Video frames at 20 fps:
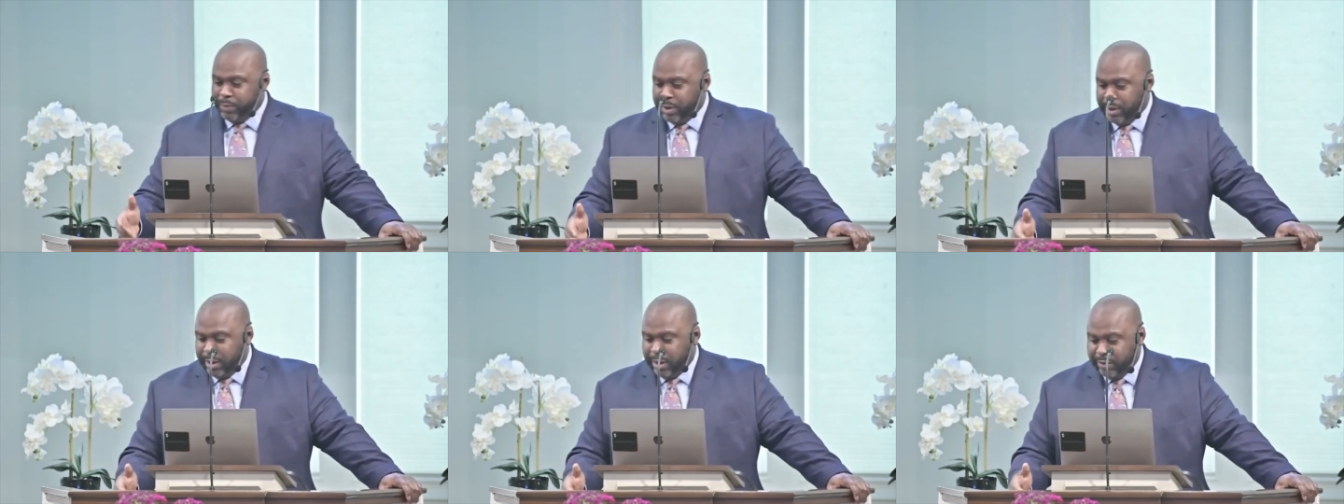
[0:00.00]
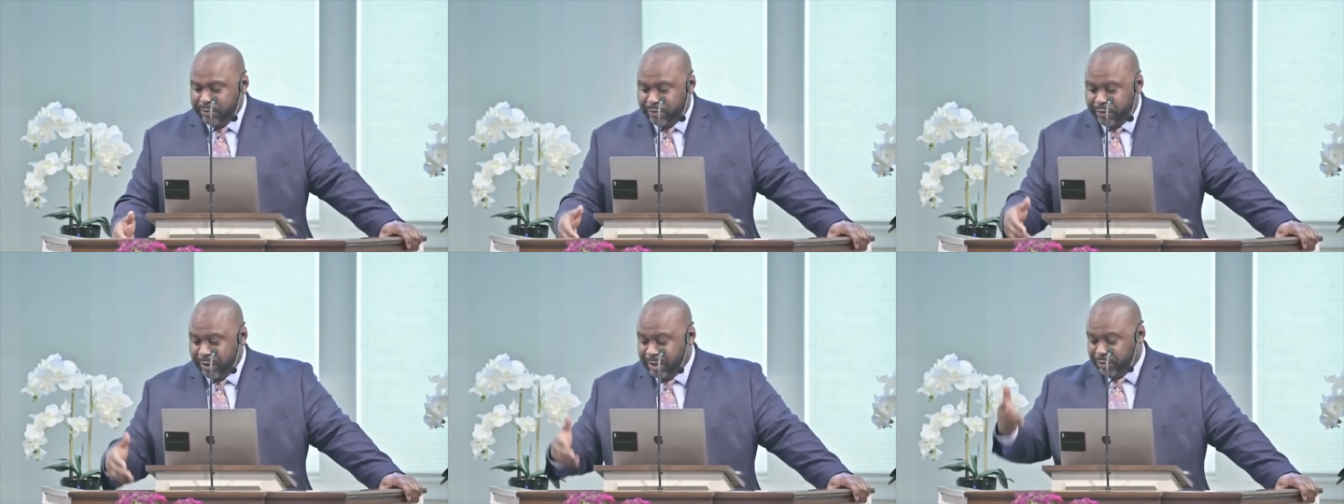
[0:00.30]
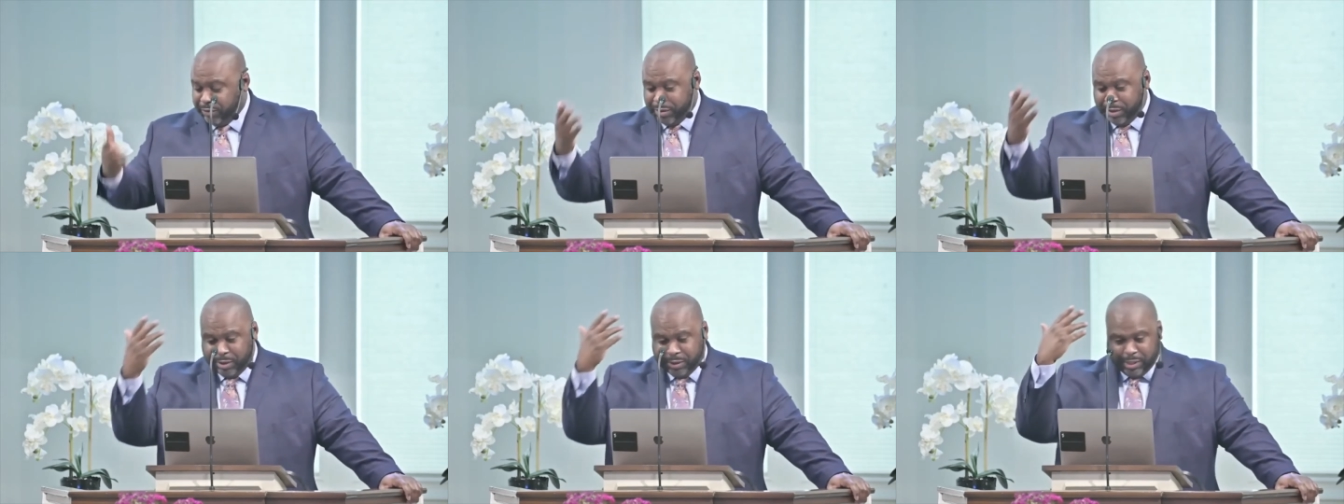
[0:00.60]
uh, faith
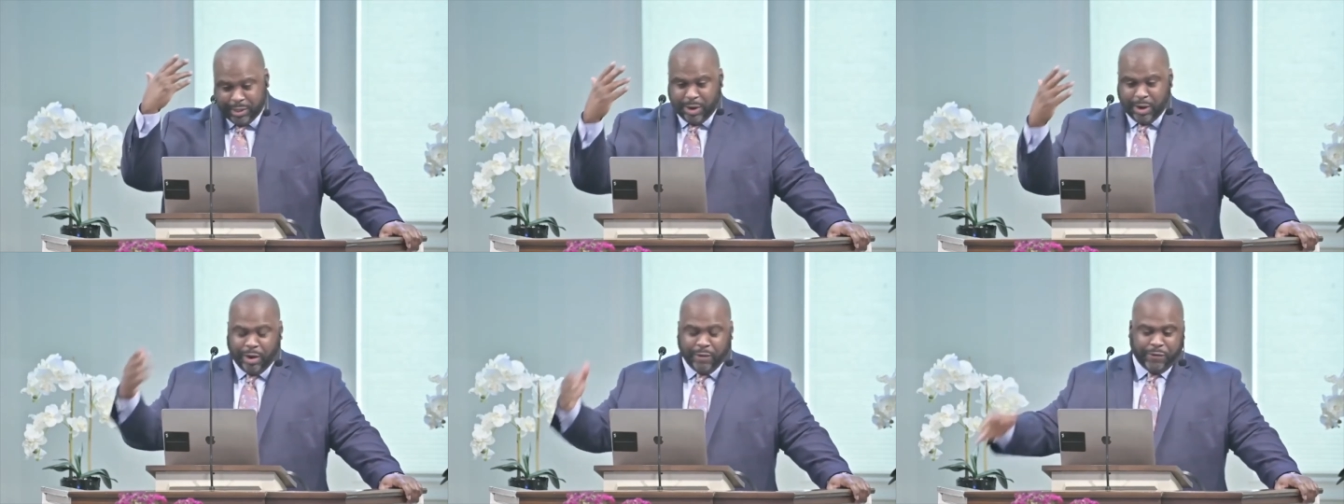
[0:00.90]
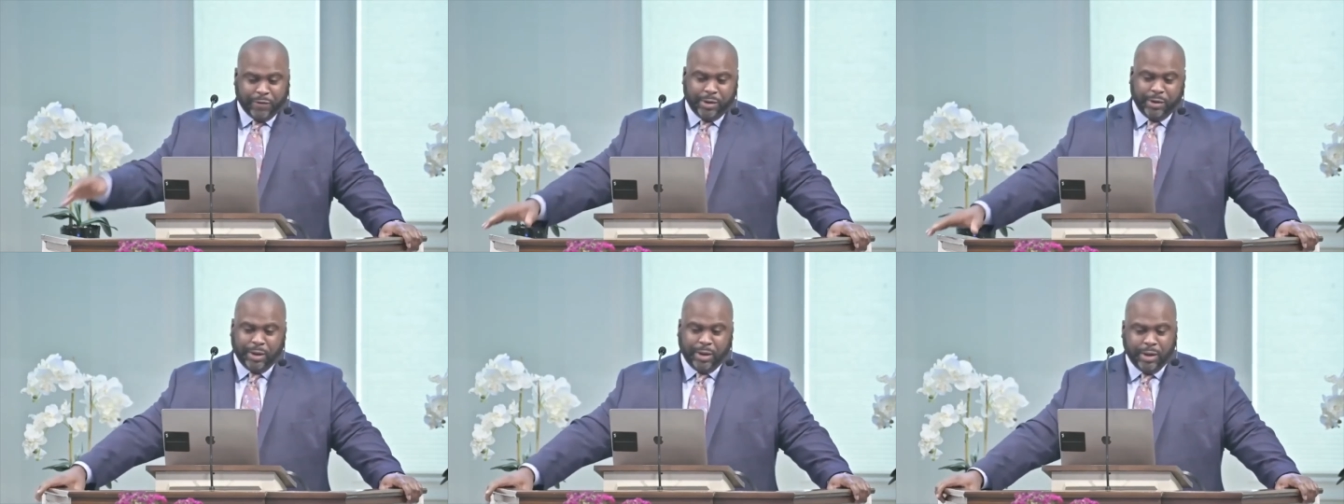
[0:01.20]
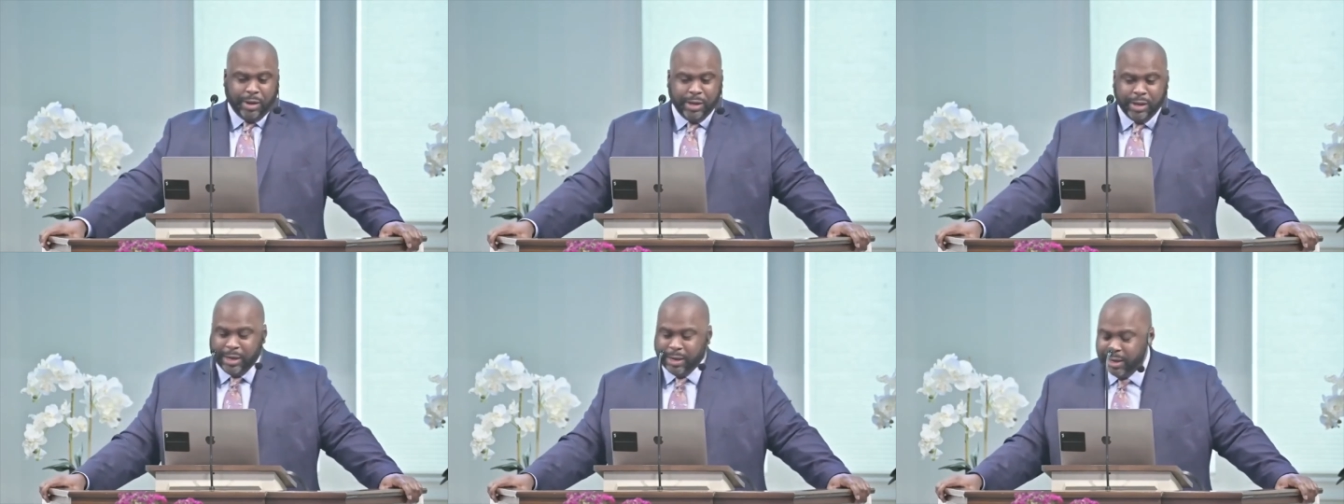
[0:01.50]
church in Hartford,
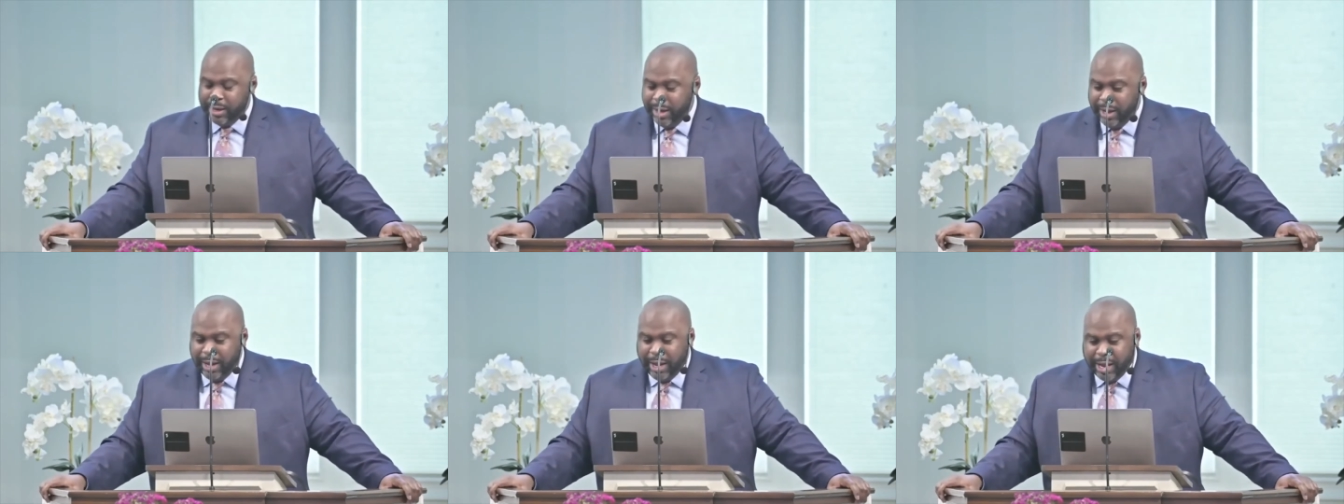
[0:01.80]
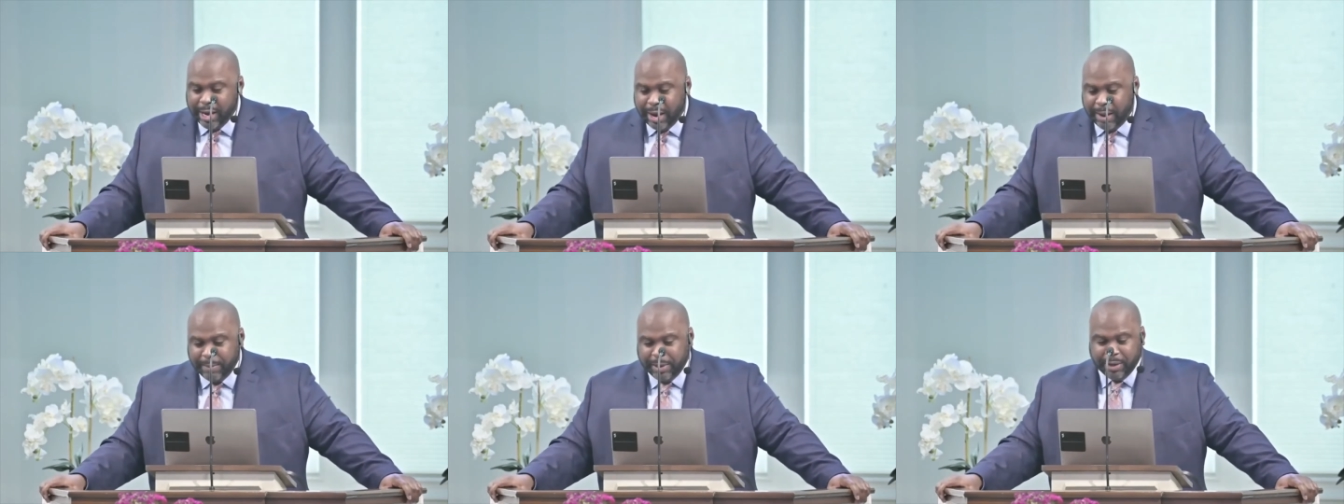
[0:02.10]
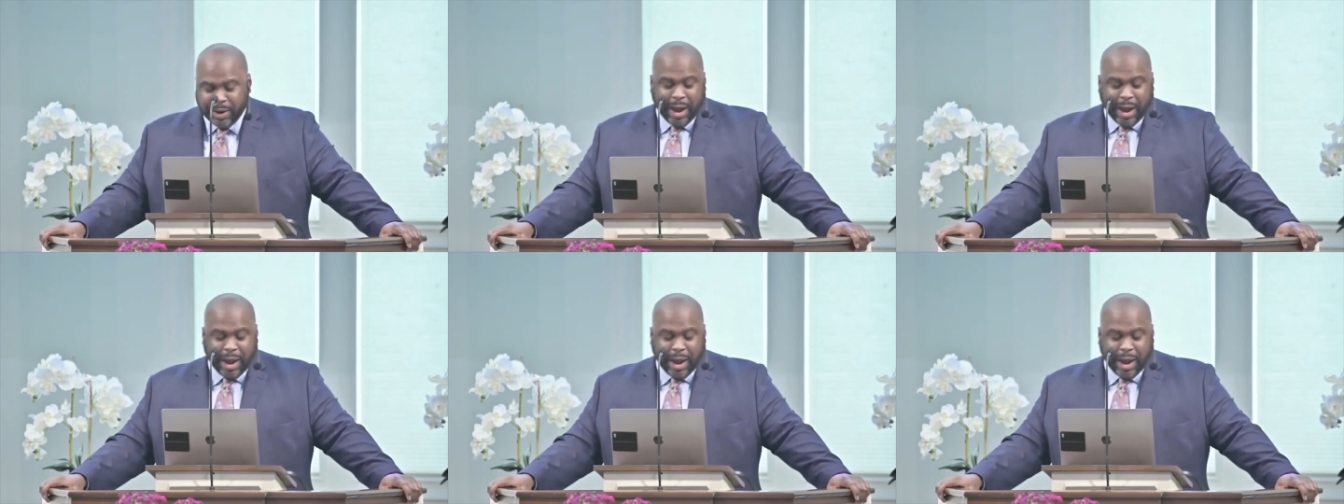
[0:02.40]
in and I mean,